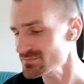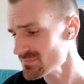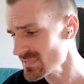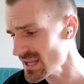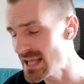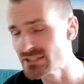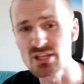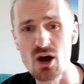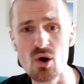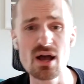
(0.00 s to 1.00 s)
And
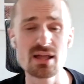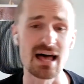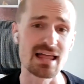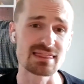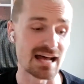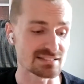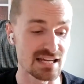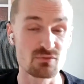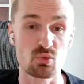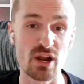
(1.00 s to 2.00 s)
so that that's kind of
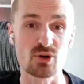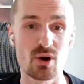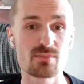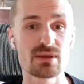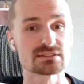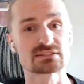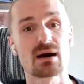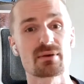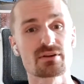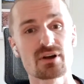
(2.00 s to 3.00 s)
where Coinbase is coming
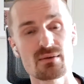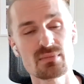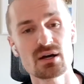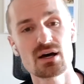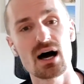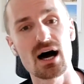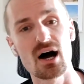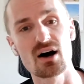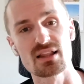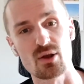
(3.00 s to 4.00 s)
from. Uh,
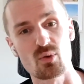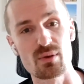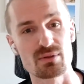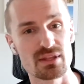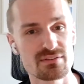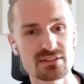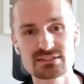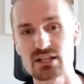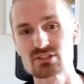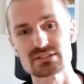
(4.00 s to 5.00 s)
like we believe in
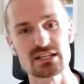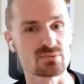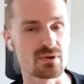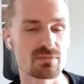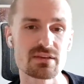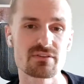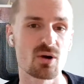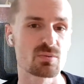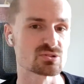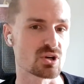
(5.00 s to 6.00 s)
decentralization, we believe in open
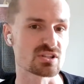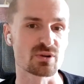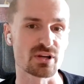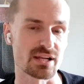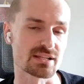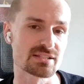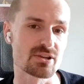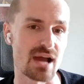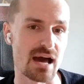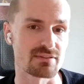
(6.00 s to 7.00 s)
source. We're going to continue
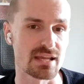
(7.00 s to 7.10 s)
advocating